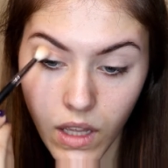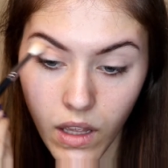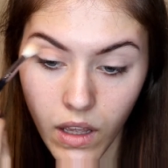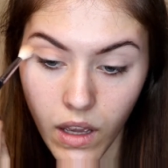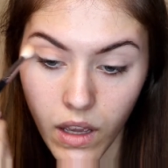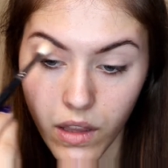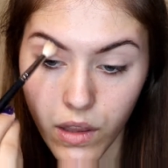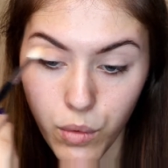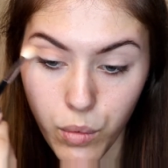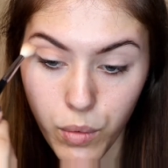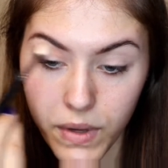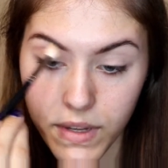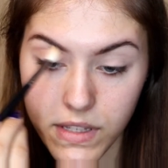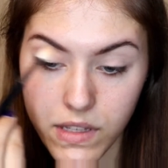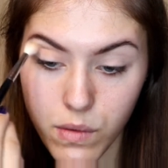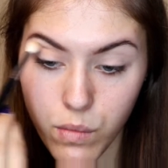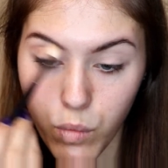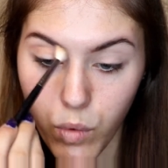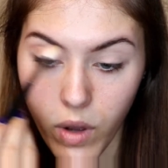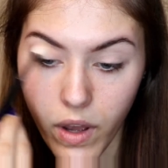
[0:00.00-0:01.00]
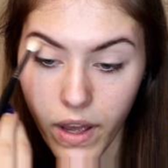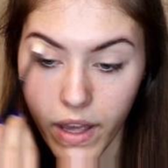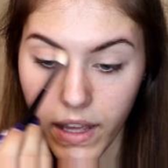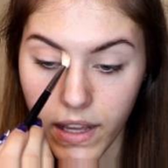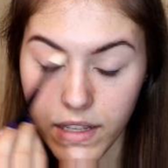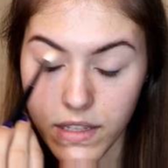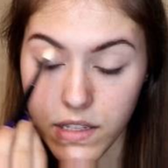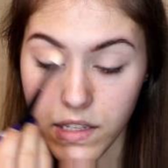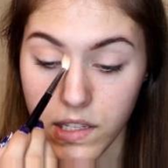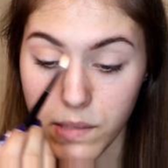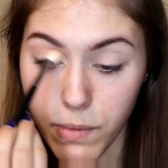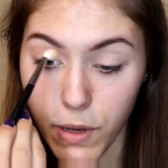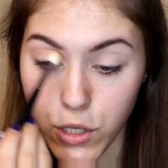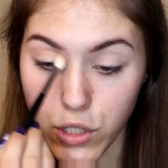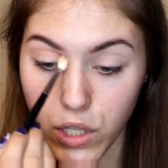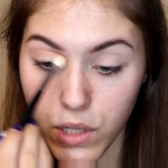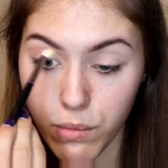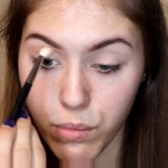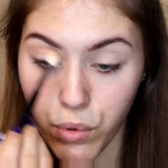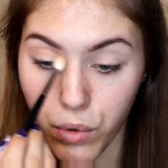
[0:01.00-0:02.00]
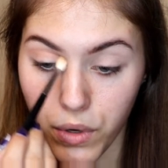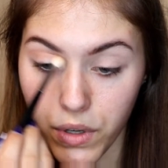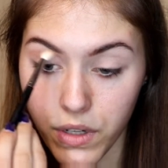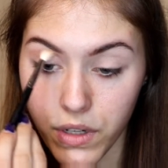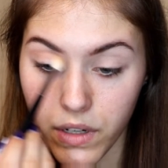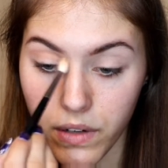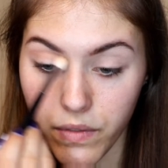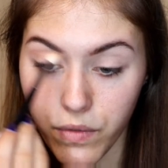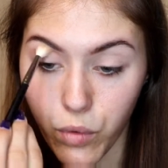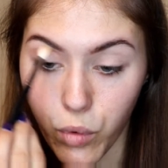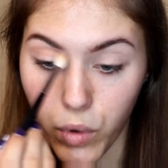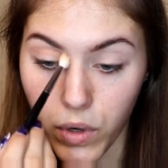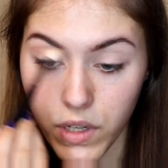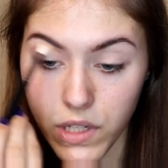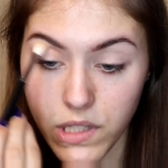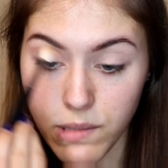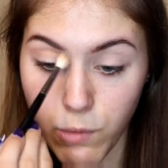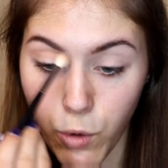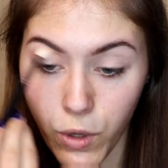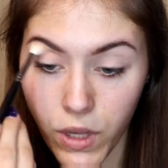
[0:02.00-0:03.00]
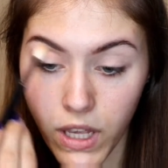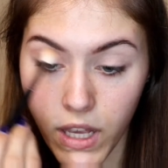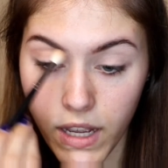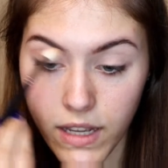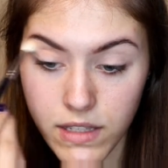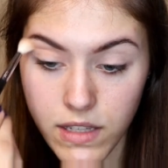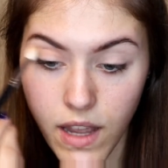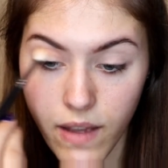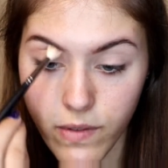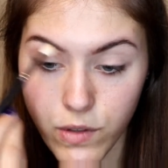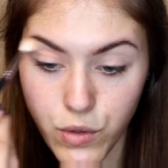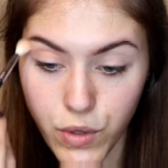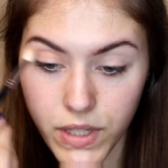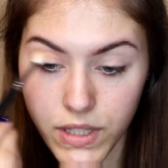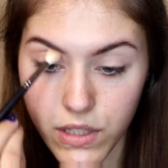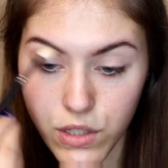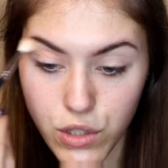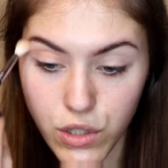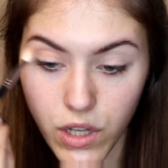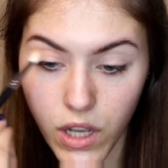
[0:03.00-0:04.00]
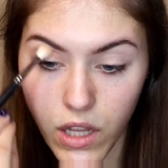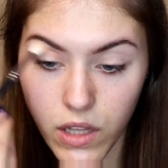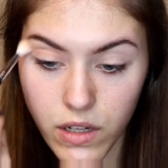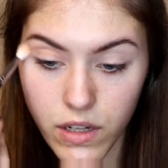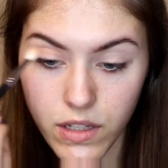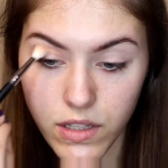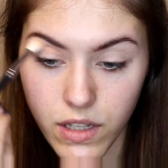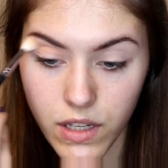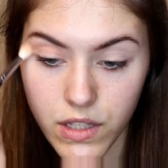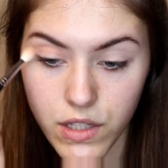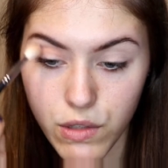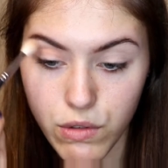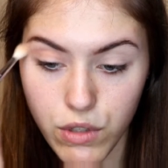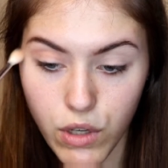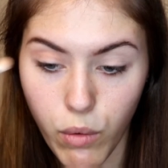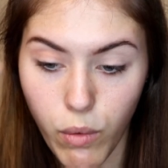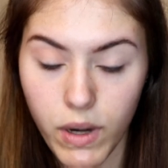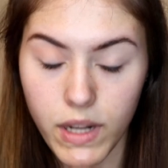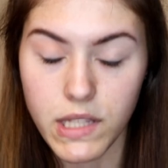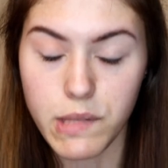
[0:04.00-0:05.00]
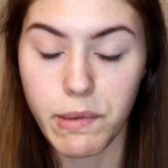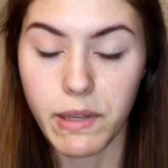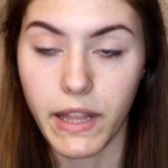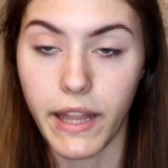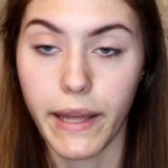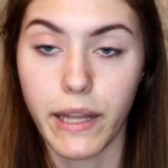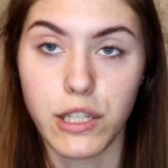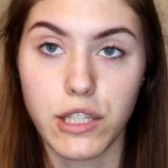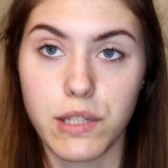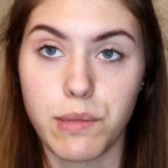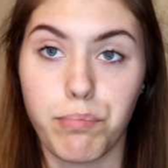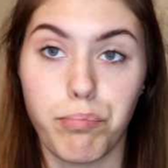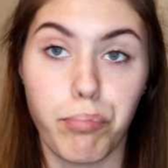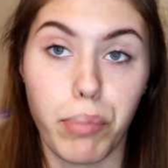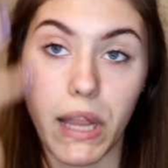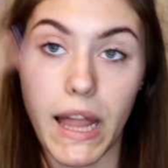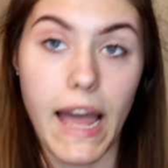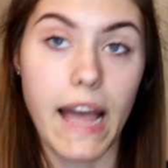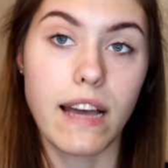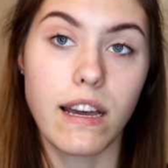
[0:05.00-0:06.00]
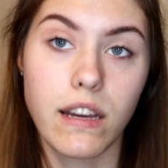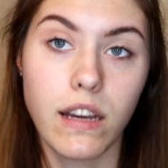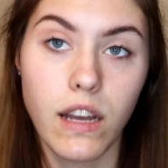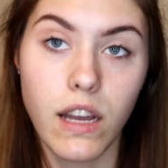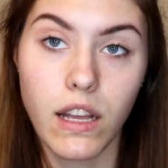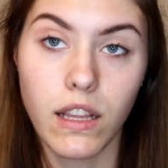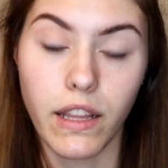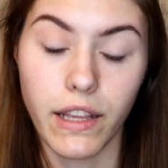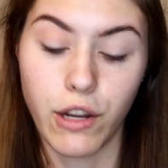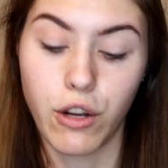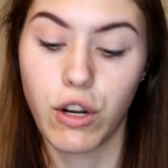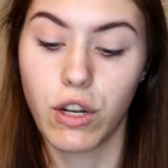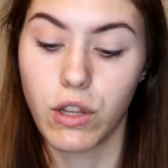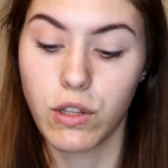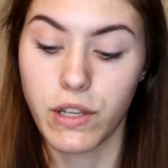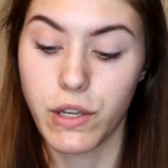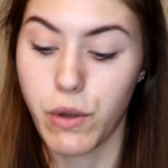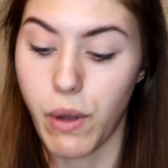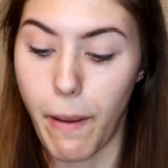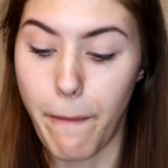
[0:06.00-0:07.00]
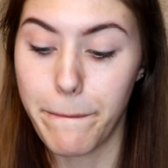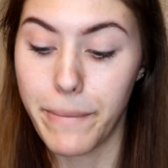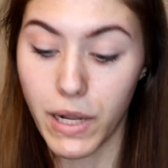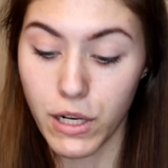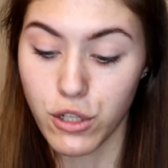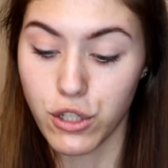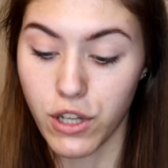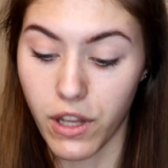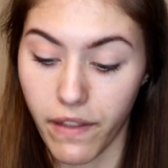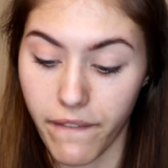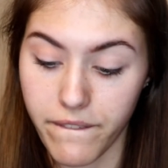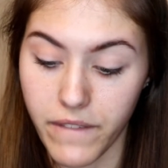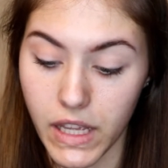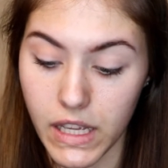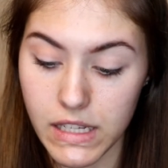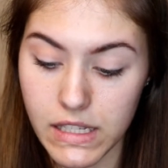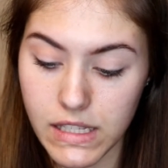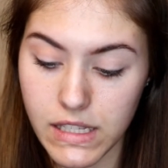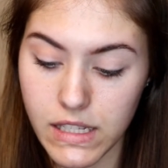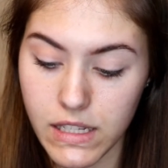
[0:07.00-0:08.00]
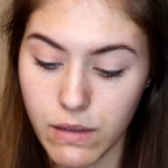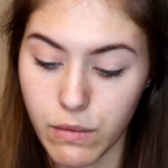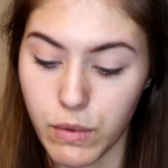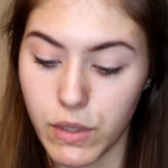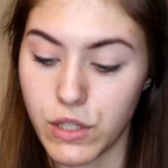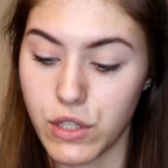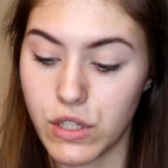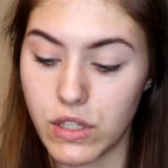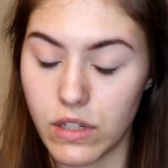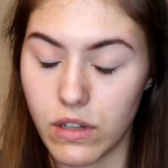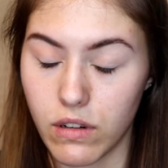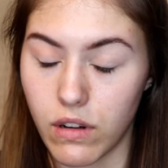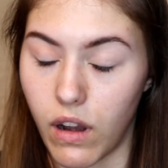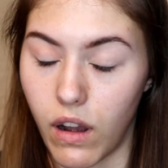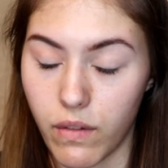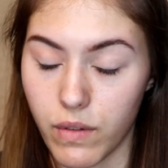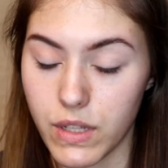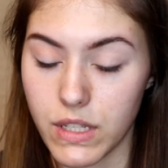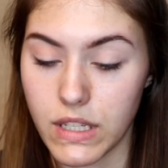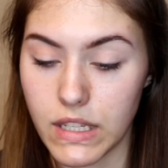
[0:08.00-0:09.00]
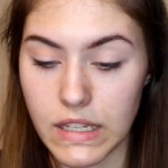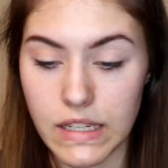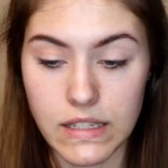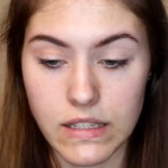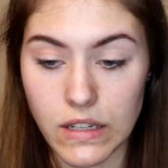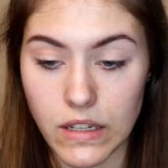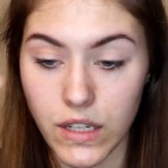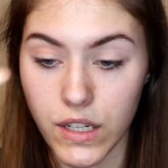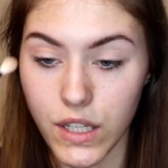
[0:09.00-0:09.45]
And the reason why it's especially important for smoky eyes to have a transition color is because you don't want it to be like just black, like you're gonna look like you got punched in the face, which obviously is not a